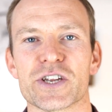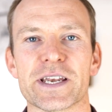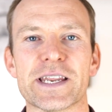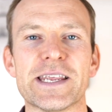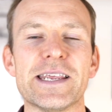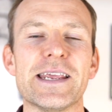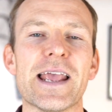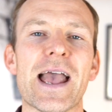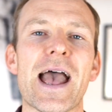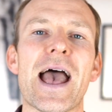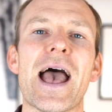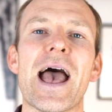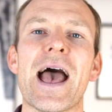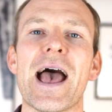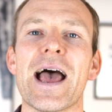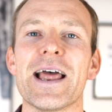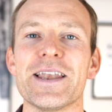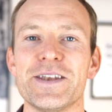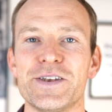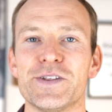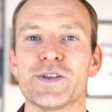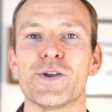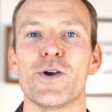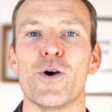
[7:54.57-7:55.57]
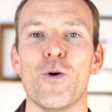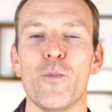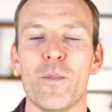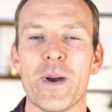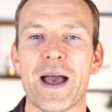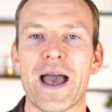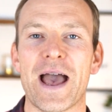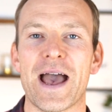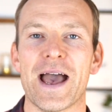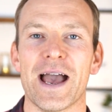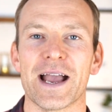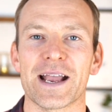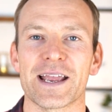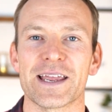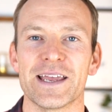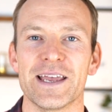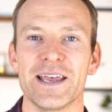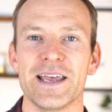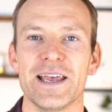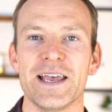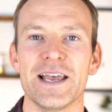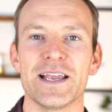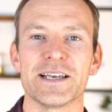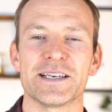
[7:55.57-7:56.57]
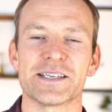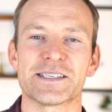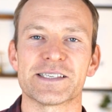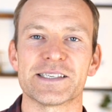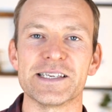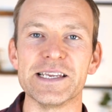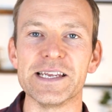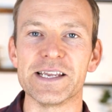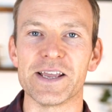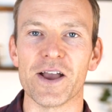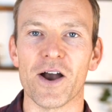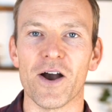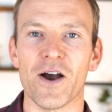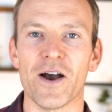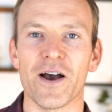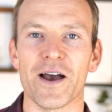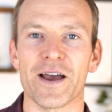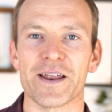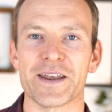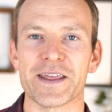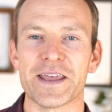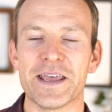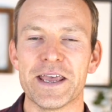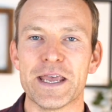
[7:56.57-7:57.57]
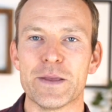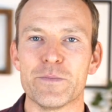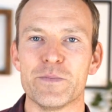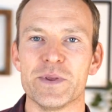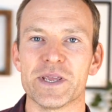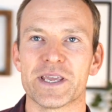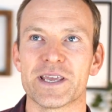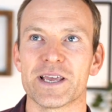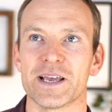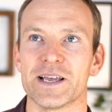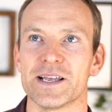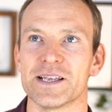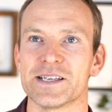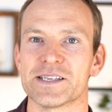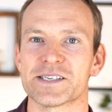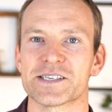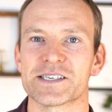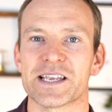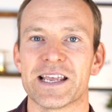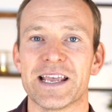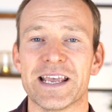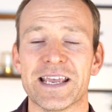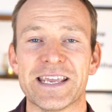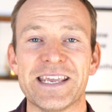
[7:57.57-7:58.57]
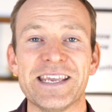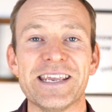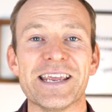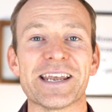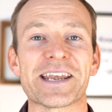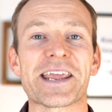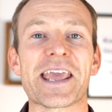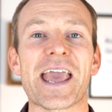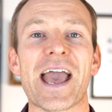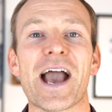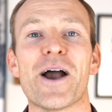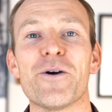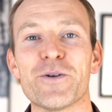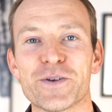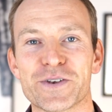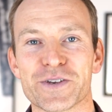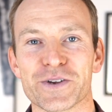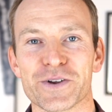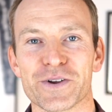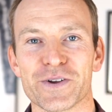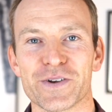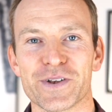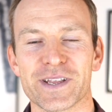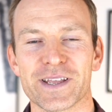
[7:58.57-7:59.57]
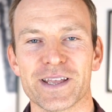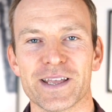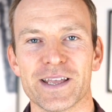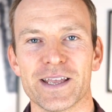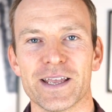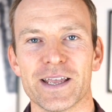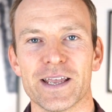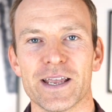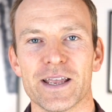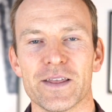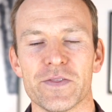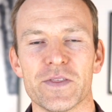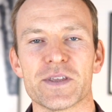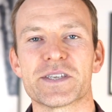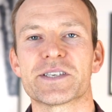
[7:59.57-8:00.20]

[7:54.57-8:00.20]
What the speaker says: He had to go back to see God because he encountered the